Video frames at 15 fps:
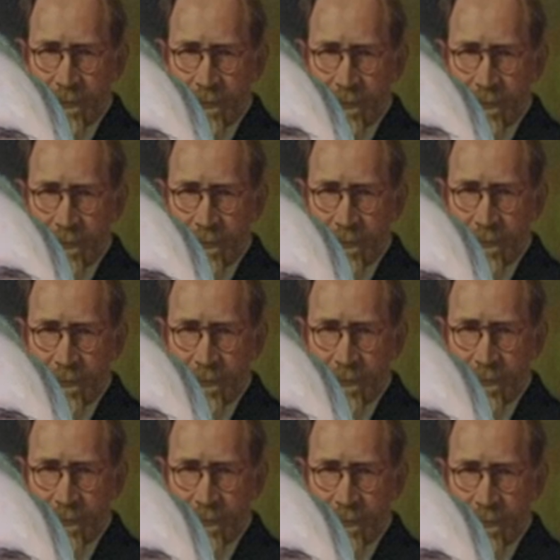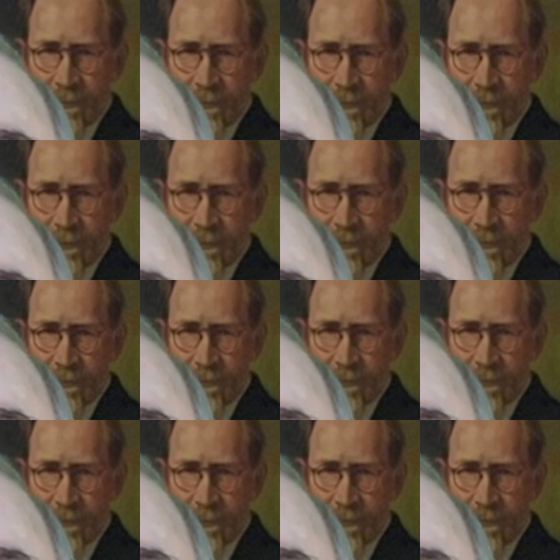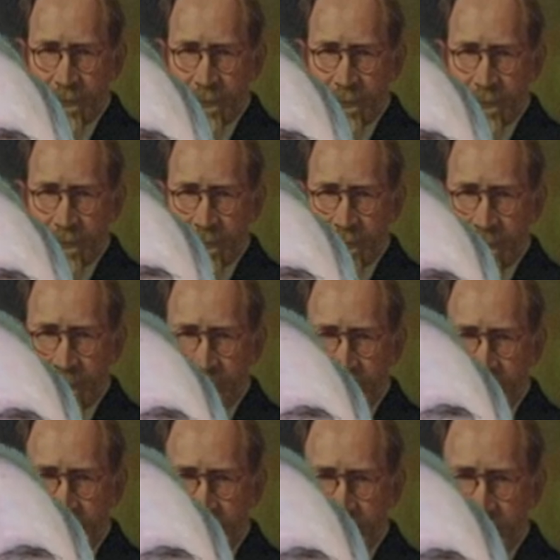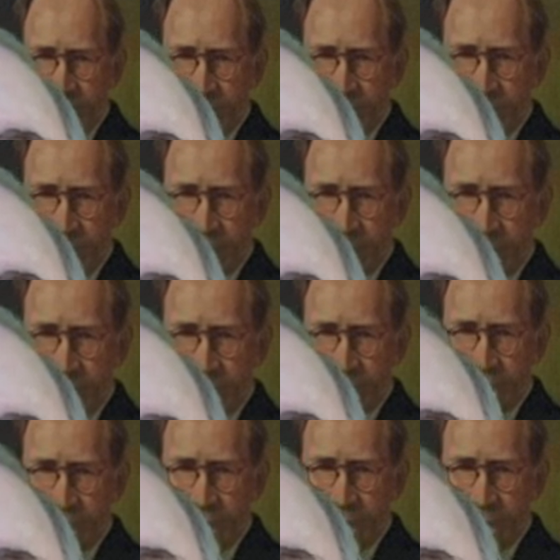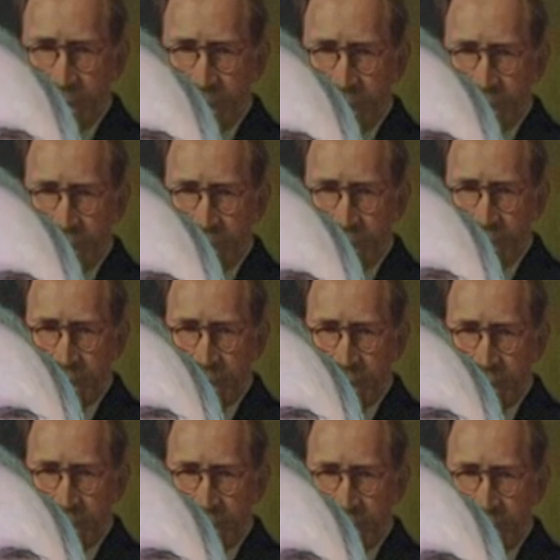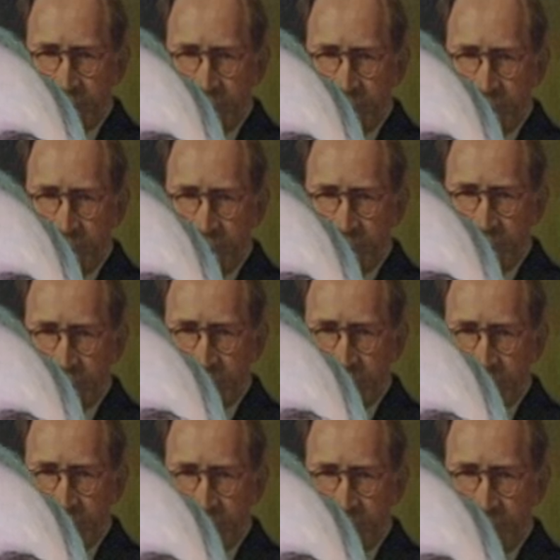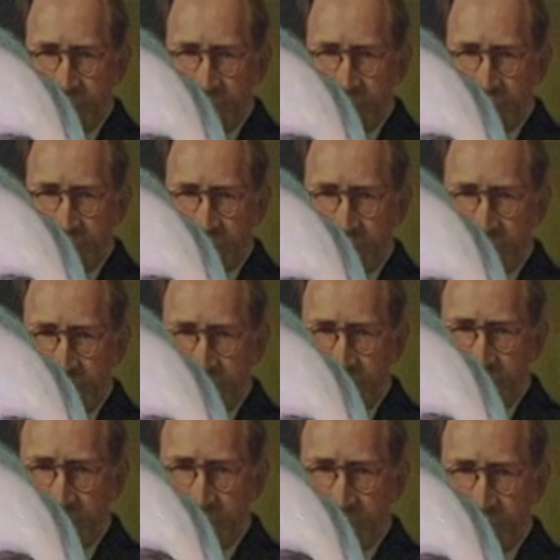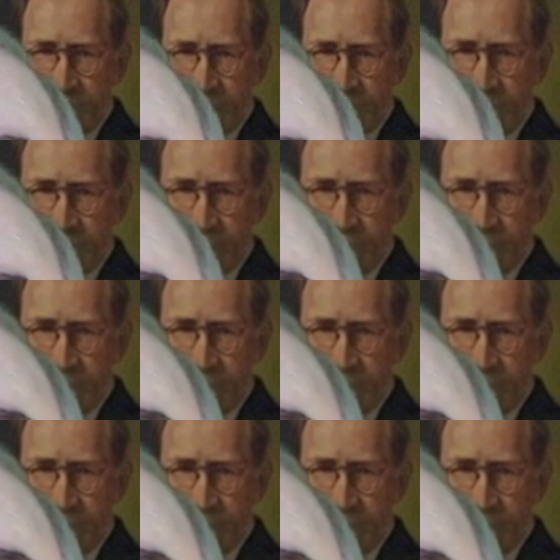(silent)